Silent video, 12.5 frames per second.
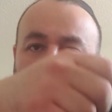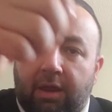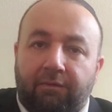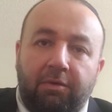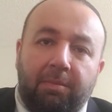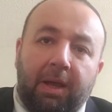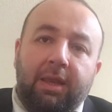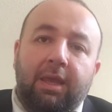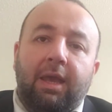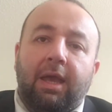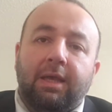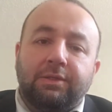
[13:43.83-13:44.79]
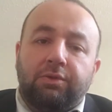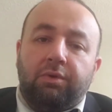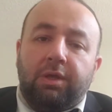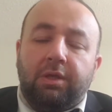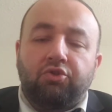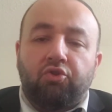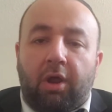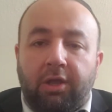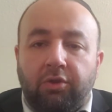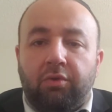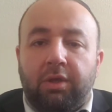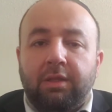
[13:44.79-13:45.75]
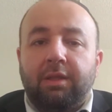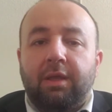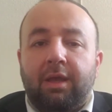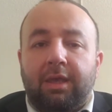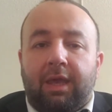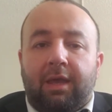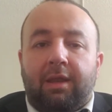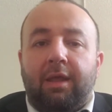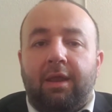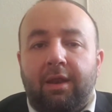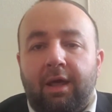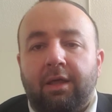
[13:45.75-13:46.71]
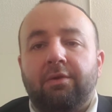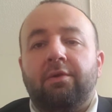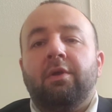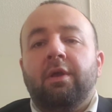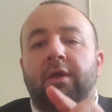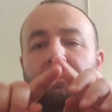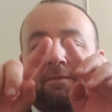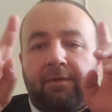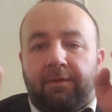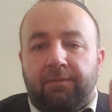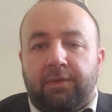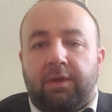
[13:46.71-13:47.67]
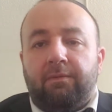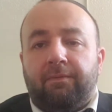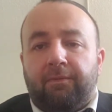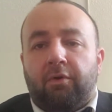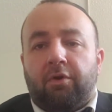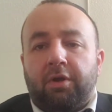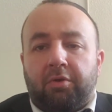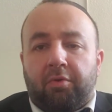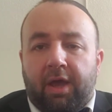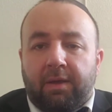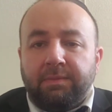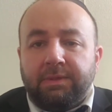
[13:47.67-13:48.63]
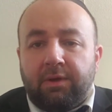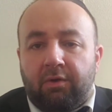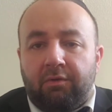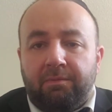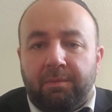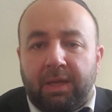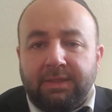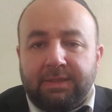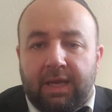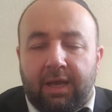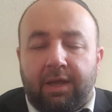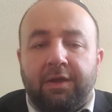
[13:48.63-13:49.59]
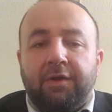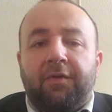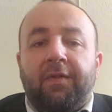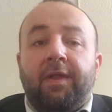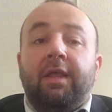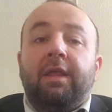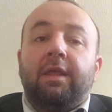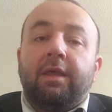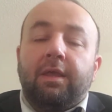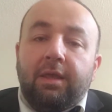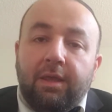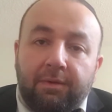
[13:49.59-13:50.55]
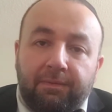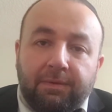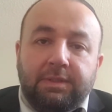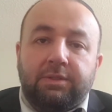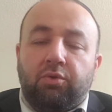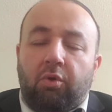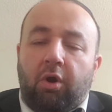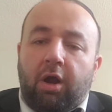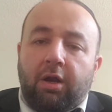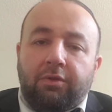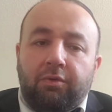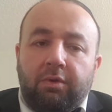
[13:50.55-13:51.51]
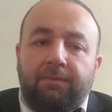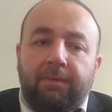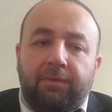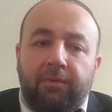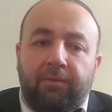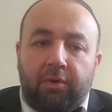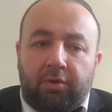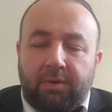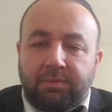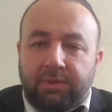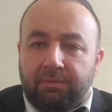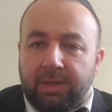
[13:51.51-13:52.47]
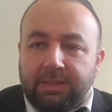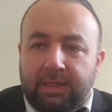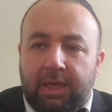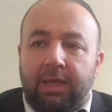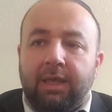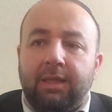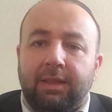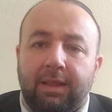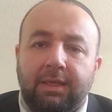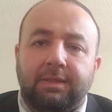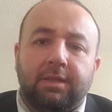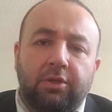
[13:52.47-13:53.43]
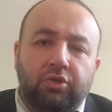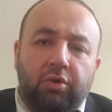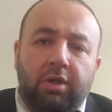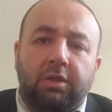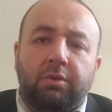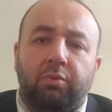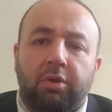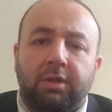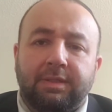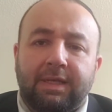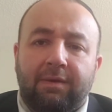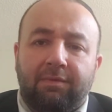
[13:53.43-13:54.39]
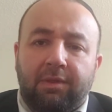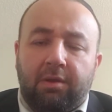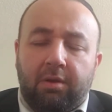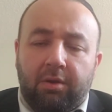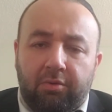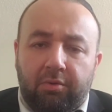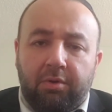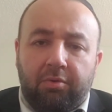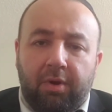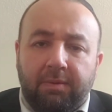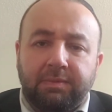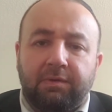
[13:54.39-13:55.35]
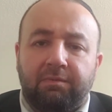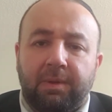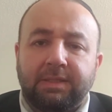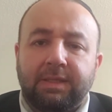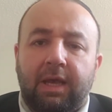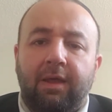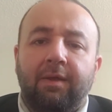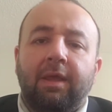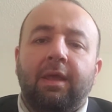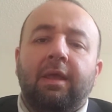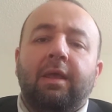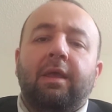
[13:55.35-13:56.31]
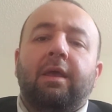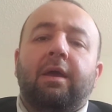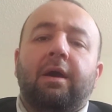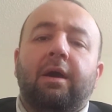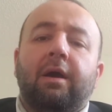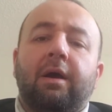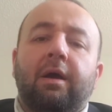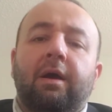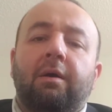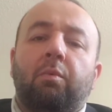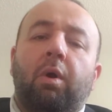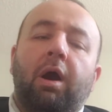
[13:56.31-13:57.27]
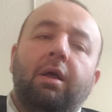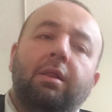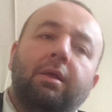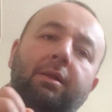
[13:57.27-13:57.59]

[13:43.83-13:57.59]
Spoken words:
everybody has to try to eat again another 54 grams of matzah. If it's too hard to eat 54 grams of matzah, at least they should eat 27 grams of matzah while